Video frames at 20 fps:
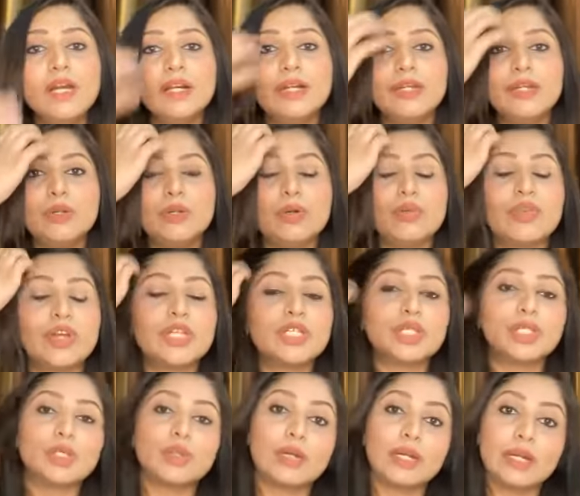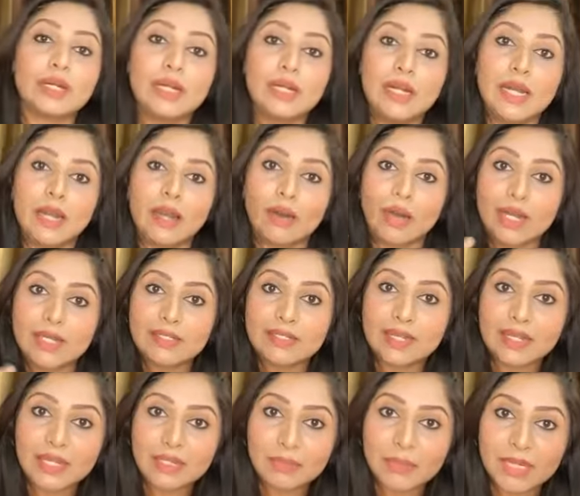due to which our
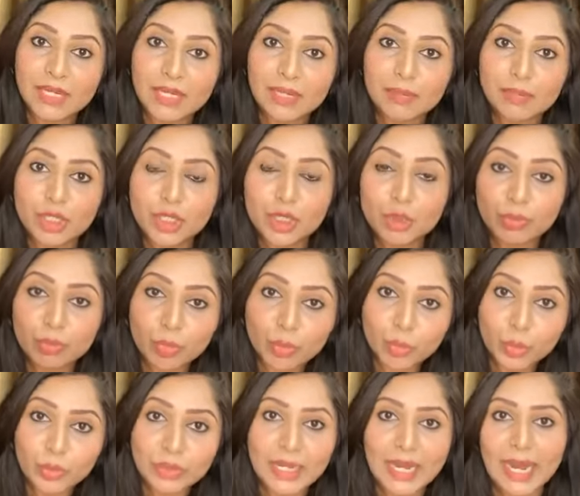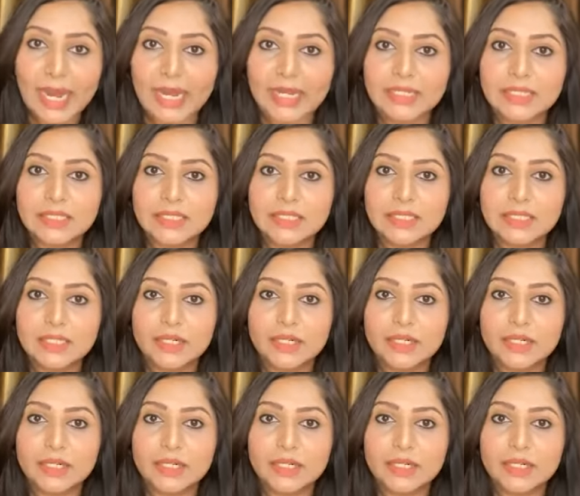skin becomes smooth, and